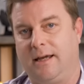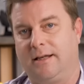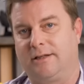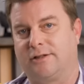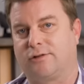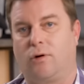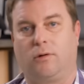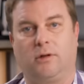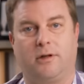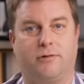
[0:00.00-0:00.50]

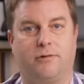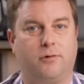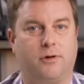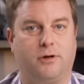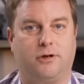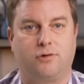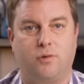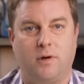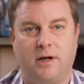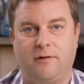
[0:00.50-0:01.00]
scrolling through
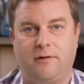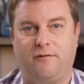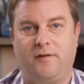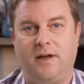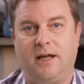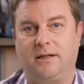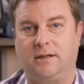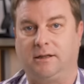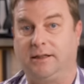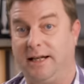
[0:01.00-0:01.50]
your Twitter
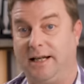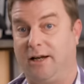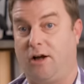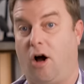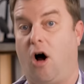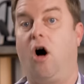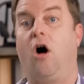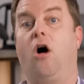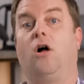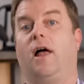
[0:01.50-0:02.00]
feed, deleting
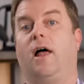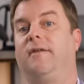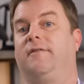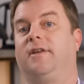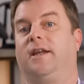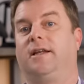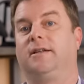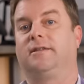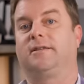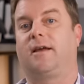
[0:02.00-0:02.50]
all
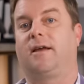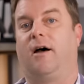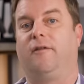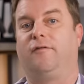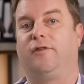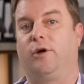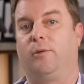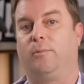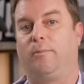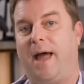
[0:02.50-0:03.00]
evidence
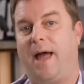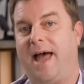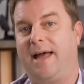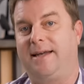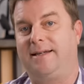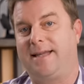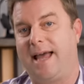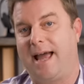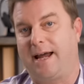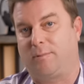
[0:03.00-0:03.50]
of your
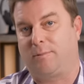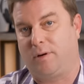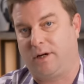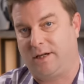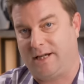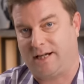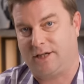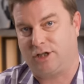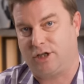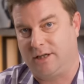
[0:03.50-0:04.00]
bad tech
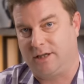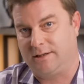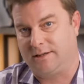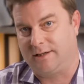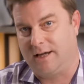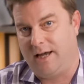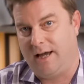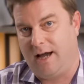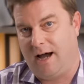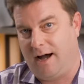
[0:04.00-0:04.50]

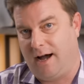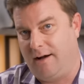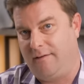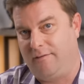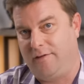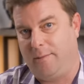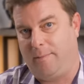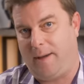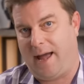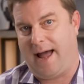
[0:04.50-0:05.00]
predictions
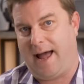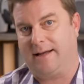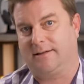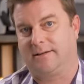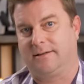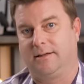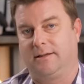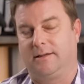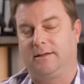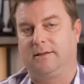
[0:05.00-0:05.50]
of the
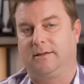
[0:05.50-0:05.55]
past.